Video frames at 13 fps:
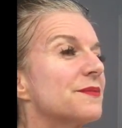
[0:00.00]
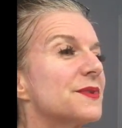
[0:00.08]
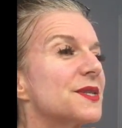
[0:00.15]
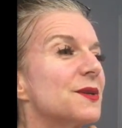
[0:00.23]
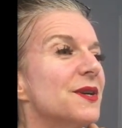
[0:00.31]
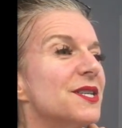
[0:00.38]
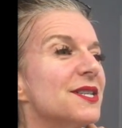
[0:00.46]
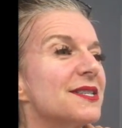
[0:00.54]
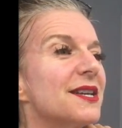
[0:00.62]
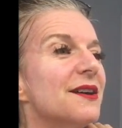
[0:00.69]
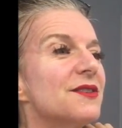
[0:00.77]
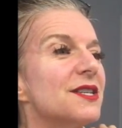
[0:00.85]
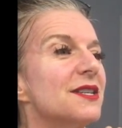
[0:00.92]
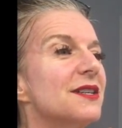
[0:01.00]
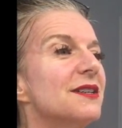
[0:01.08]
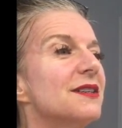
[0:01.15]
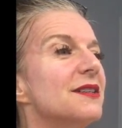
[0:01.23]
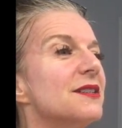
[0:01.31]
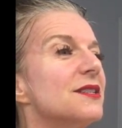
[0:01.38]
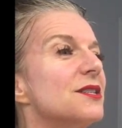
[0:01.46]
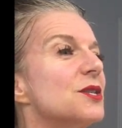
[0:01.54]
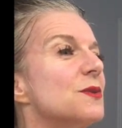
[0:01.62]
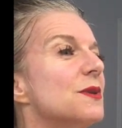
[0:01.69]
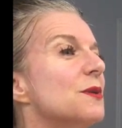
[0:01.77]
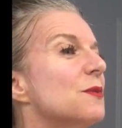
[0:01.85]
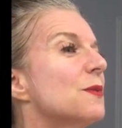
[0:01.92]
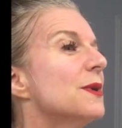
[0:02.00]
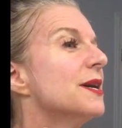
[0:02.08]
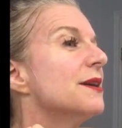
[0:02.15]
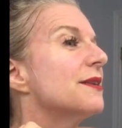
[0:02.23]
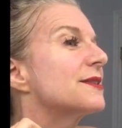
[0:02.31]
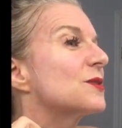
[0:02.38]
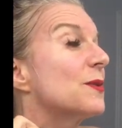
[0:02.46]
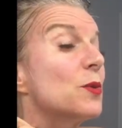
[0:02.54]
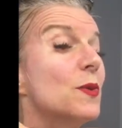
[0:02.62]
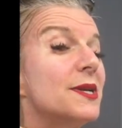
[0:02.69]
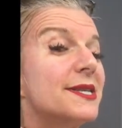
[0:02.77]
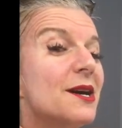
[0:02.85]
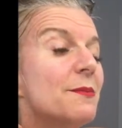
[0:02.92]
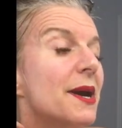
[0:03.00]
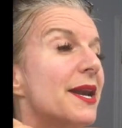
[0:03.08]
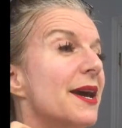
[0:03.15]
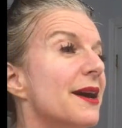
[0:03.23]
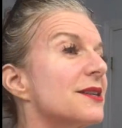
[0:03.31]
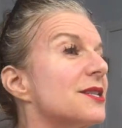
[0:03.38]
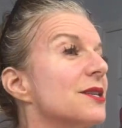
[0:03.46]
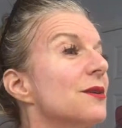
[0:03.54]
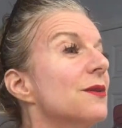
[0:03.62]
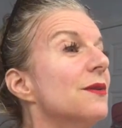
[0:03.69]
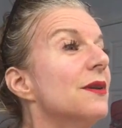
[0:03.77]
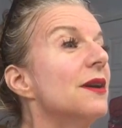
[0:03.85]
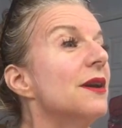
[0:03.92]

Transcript: So I just have to do it with, so I'm going down my neck too.